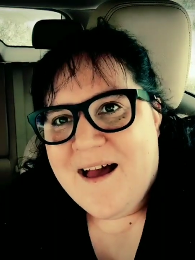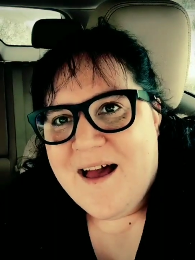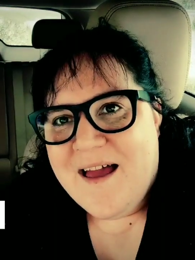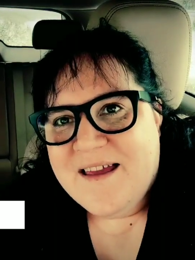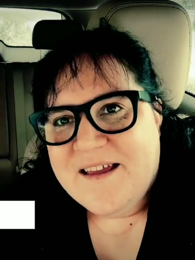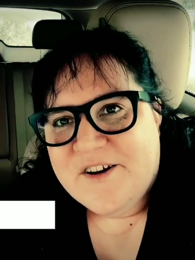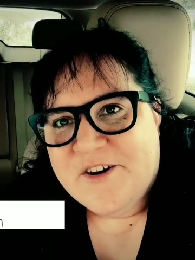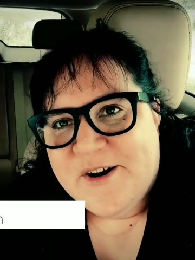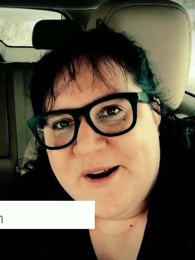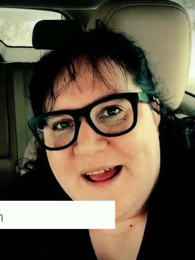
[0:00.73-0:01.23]

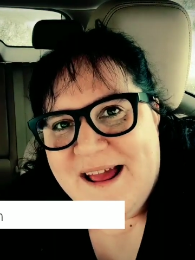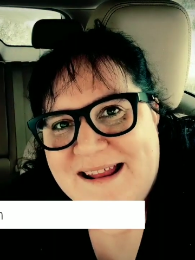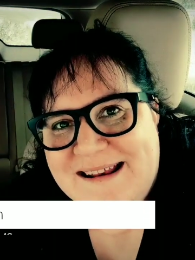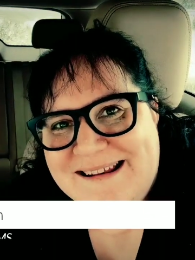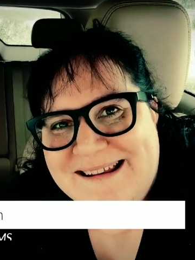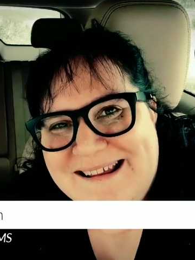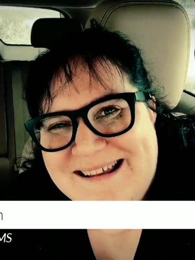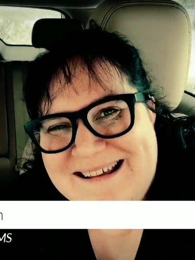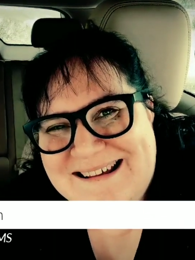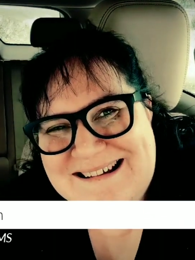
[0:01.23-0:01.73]
Hi,
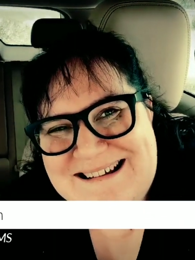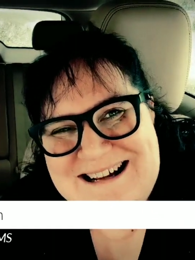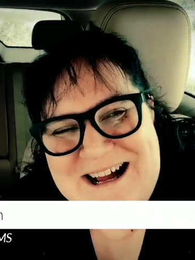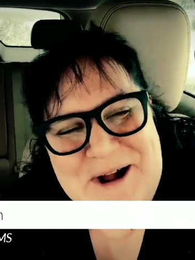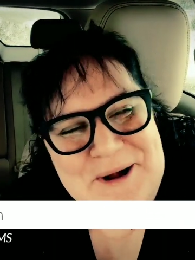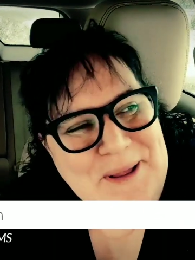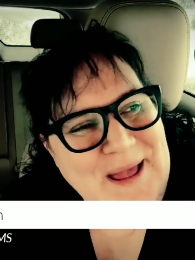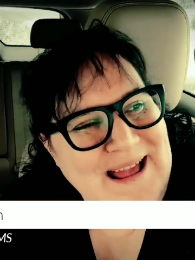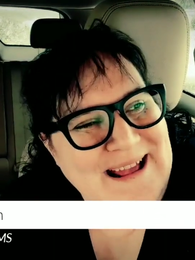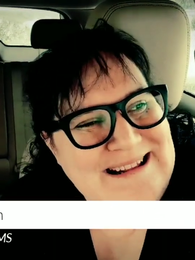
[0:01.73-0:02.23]
Internet.
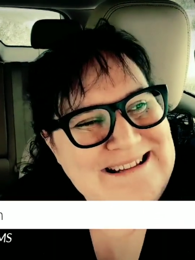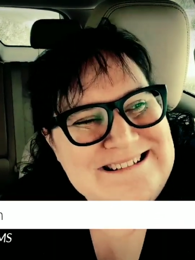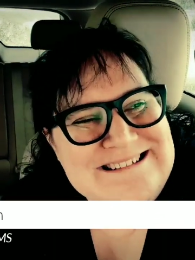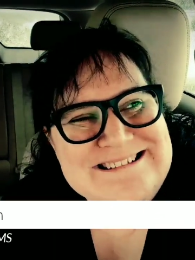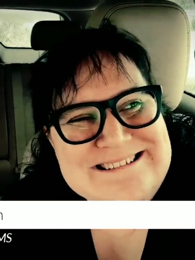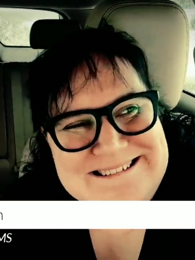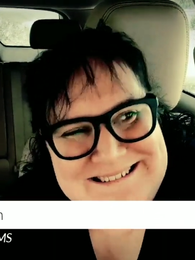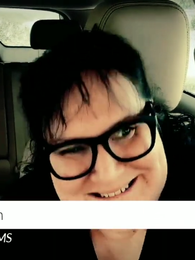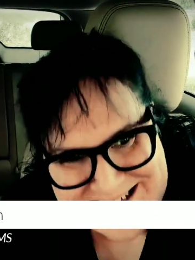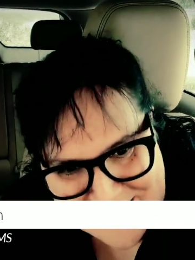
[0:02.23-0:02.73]
Okay,
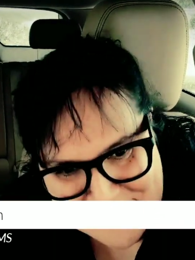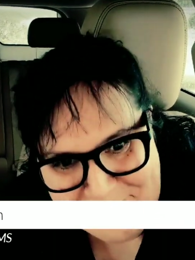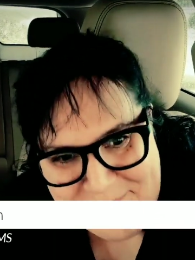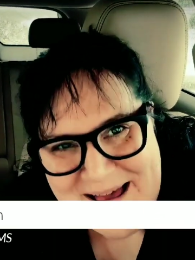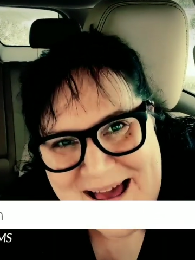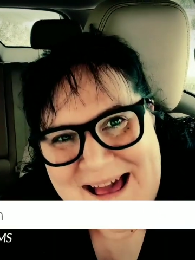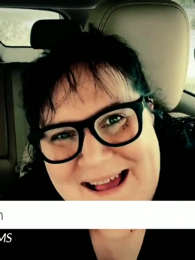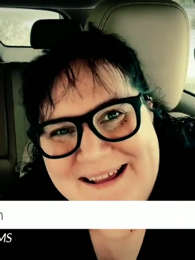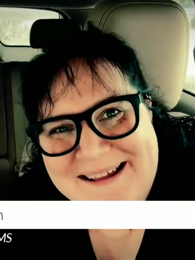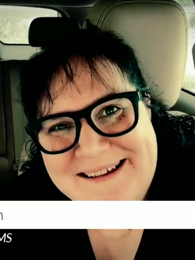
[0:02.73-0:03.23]

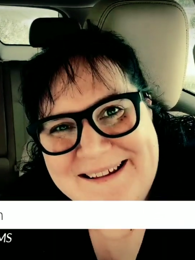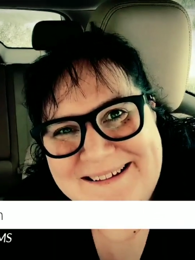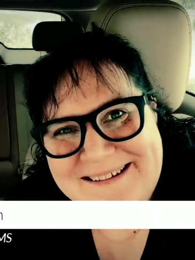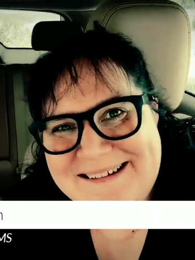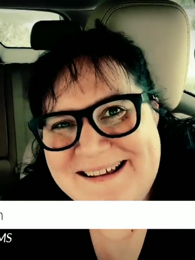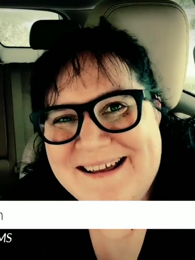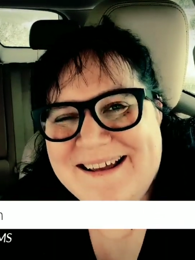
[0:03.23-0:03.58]
I'm back.